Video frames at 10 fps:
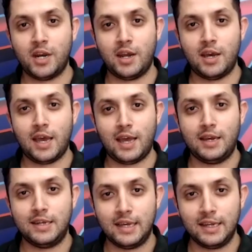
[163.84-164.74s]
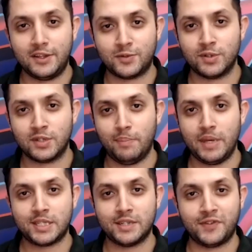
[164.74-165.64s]
Chennai and Delhi. This was
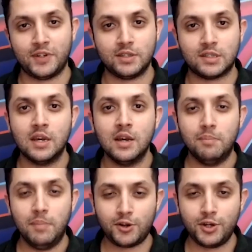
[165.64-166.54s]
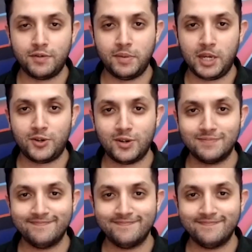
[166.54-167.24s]
our basic first mark sheet of the match.